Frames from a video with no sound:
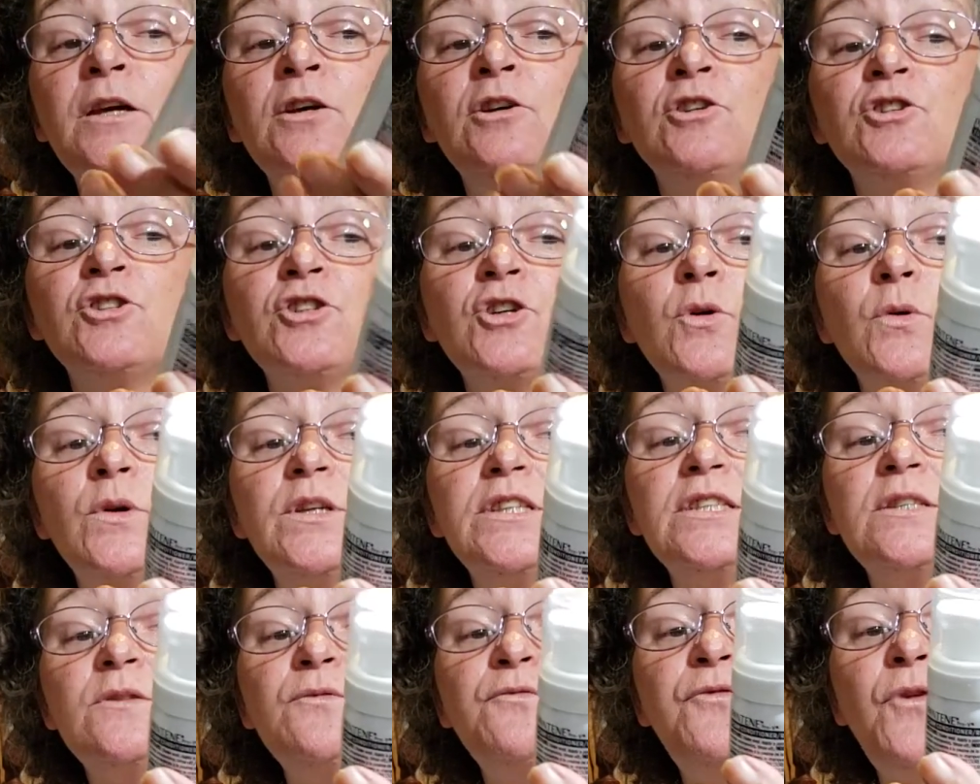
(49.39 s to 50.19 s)
So
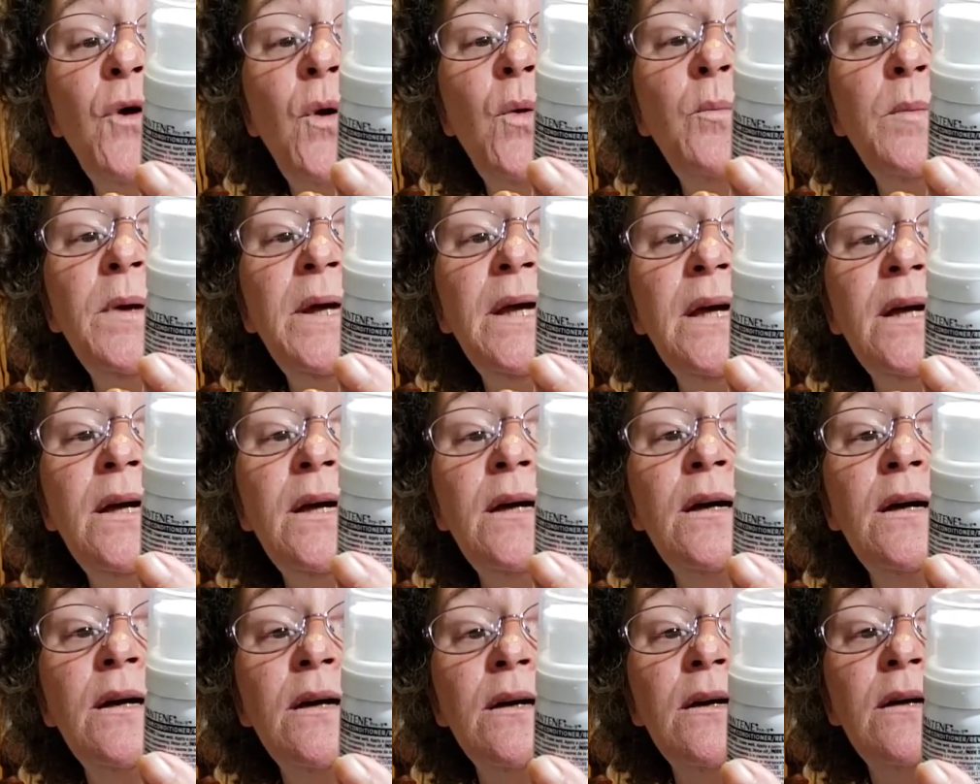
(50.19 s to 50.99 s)
it's foaming
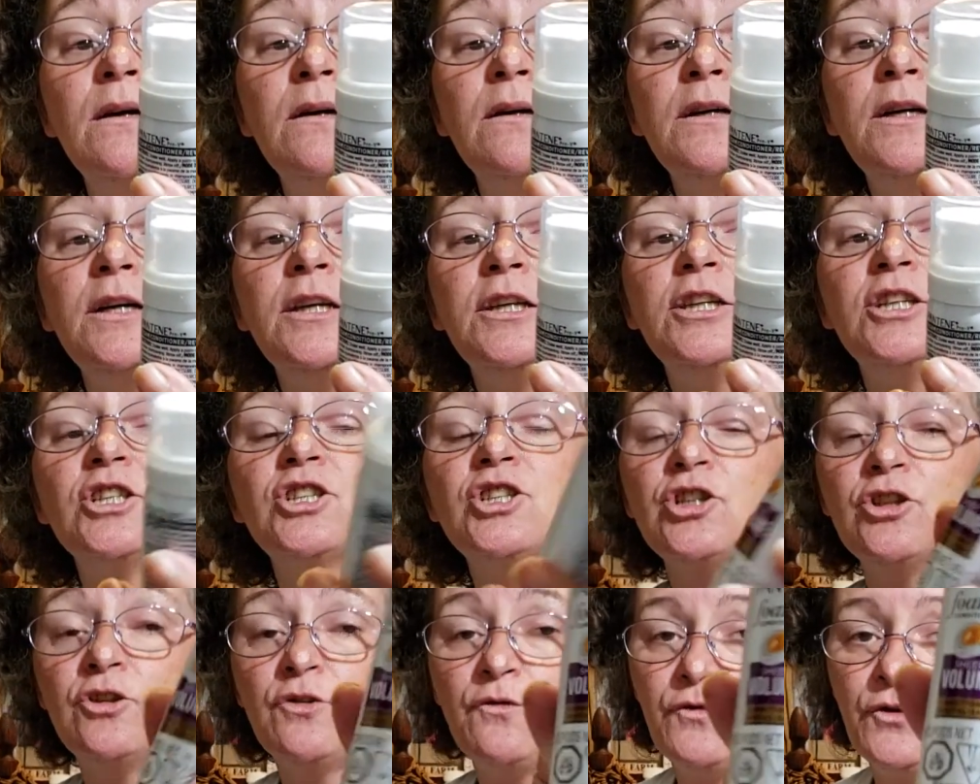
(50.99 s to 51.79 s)

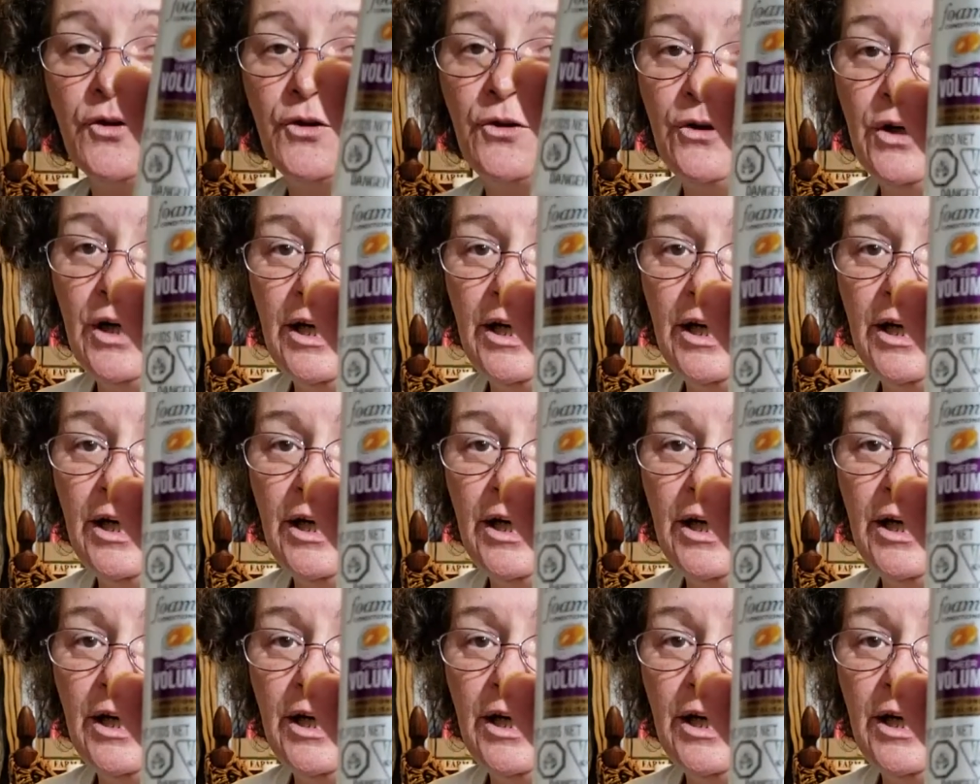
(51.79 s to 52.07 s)
conditioner for your